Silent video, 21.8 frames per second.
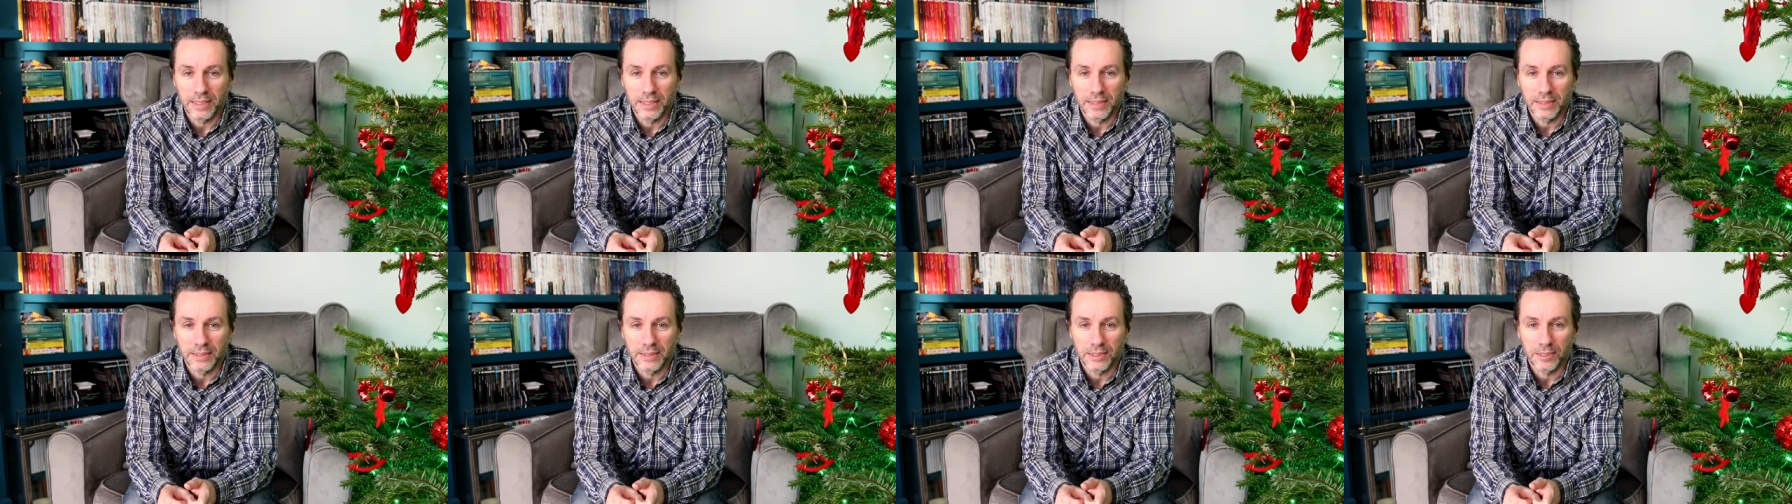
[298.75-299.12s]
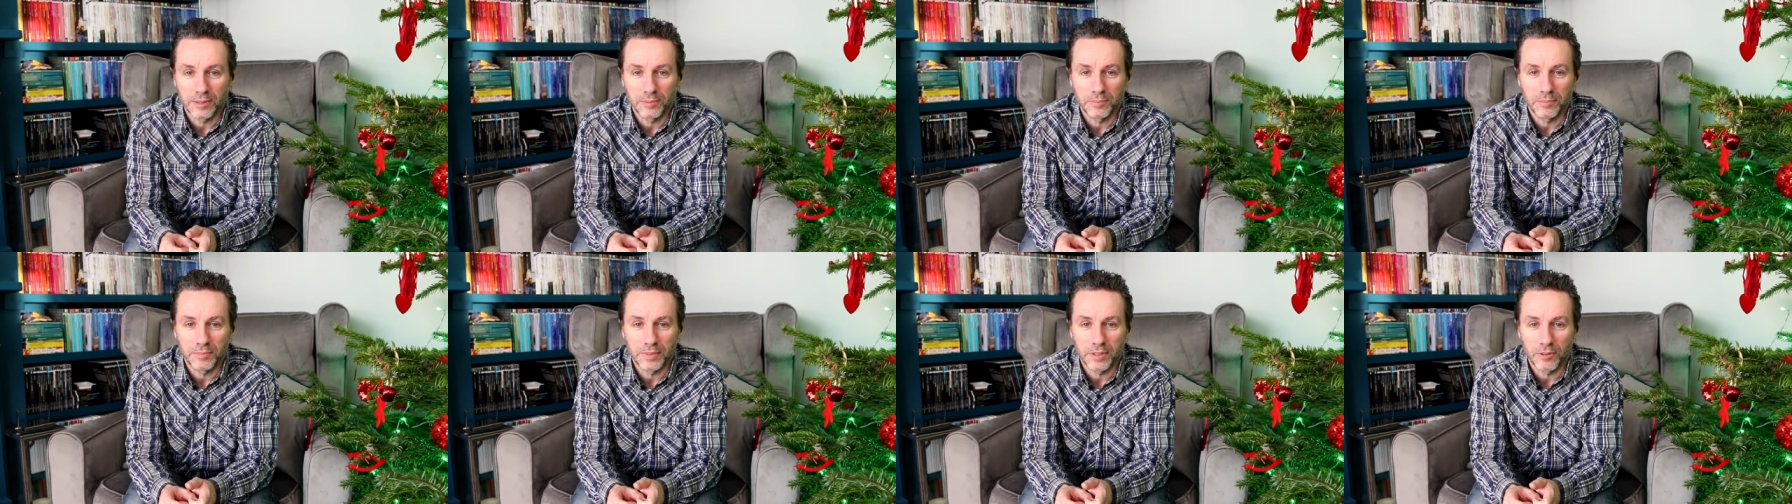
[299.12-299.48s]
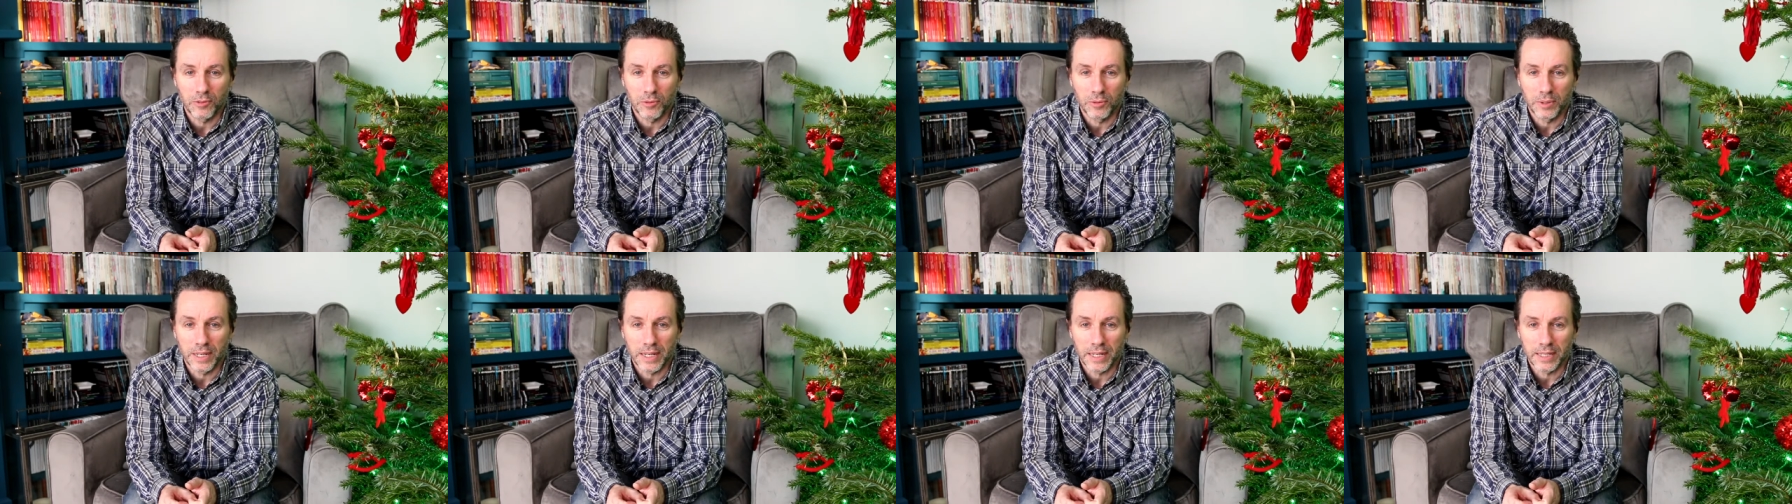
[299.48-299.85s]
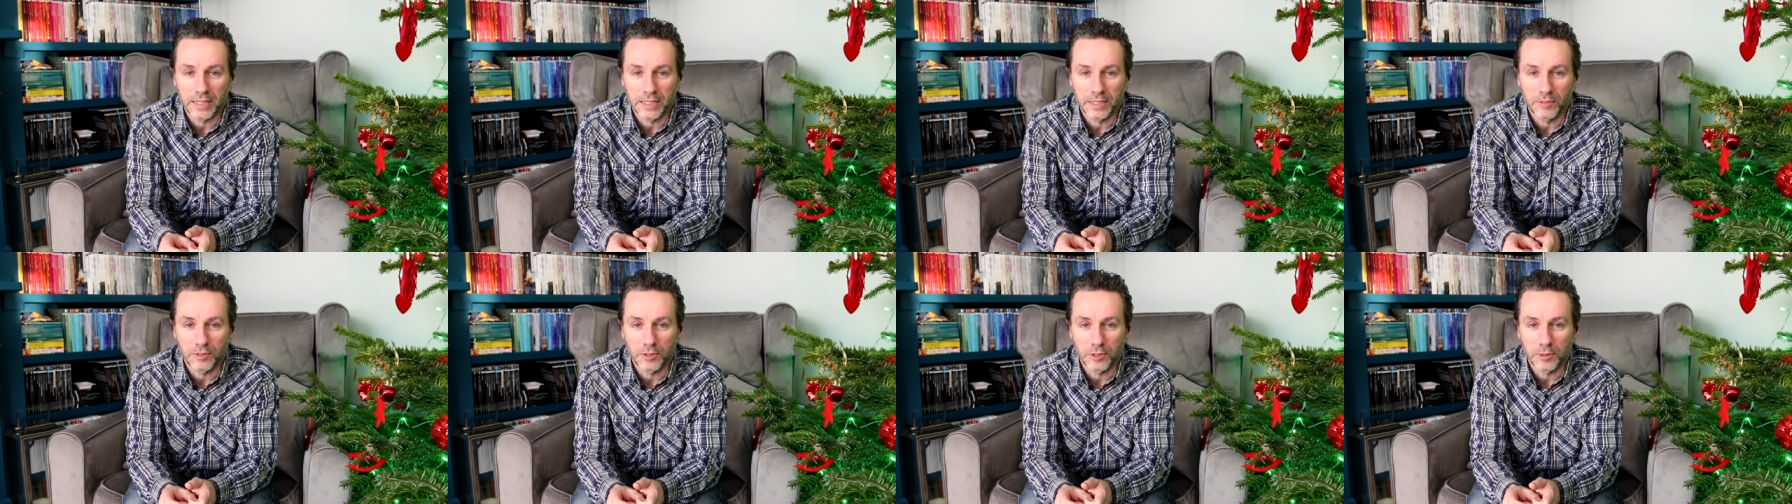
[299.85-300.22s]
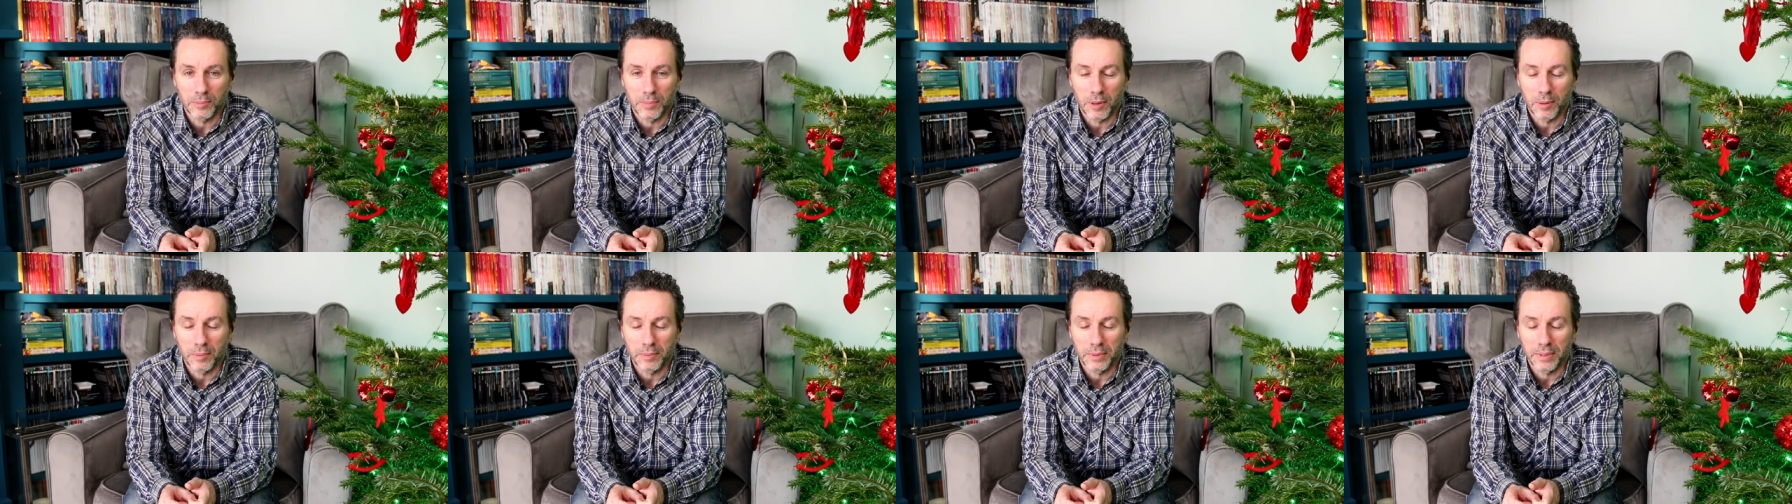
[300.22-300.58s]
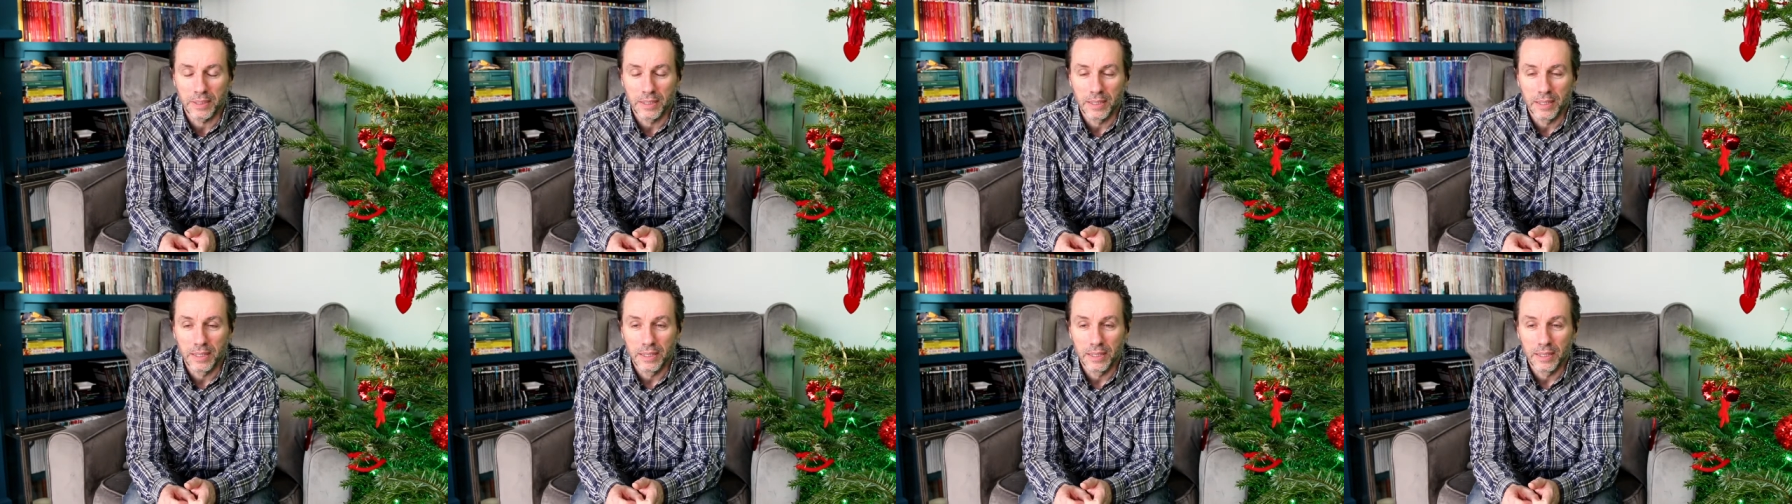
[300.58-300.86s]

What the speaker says: and they're all negative at the moment.